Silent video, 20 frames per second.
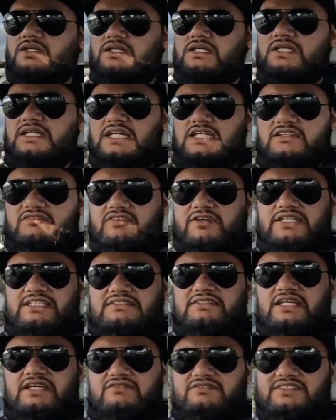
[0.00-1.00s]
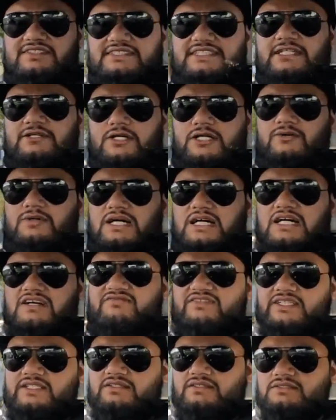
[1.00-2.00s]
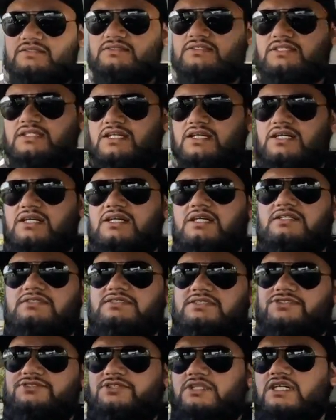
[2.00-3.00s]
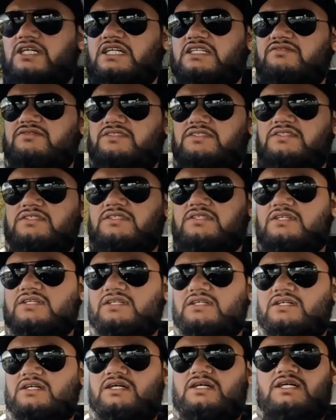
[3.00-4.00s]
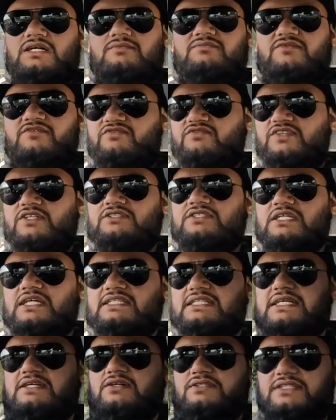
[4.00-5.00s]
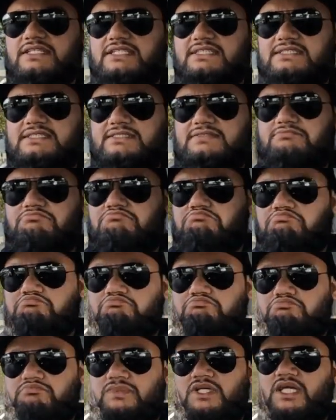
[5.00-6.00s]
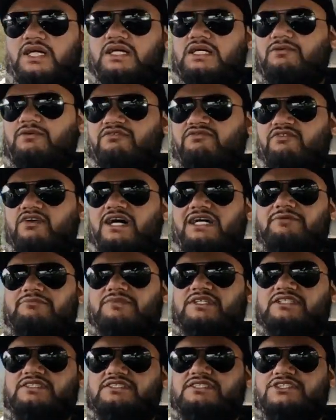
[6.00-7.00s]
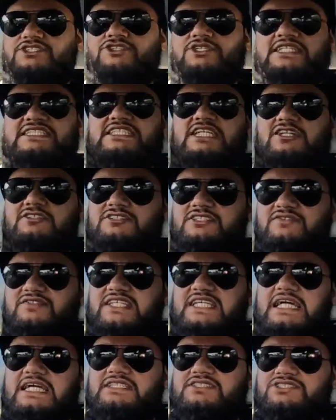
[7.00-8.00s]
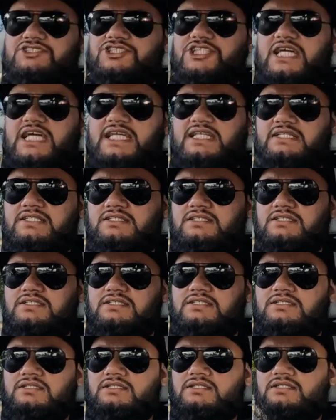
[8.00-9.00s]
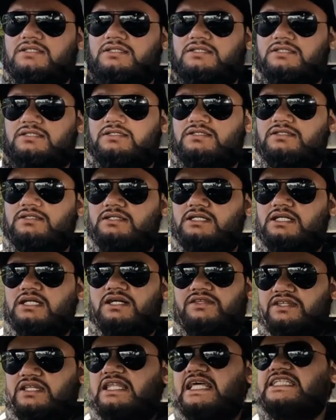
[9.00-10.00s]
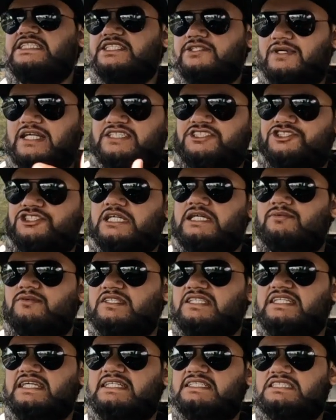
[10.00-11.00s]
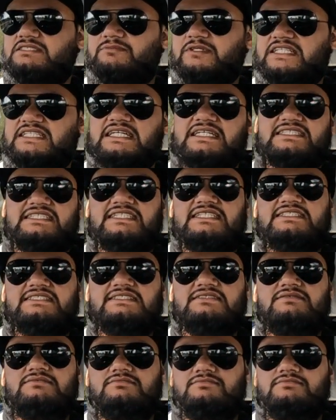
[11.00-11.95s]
Again, a very zero effort car to drive. Feels like they got this refinement straight out of the XJ, the later XJ with the 8-speed, that is.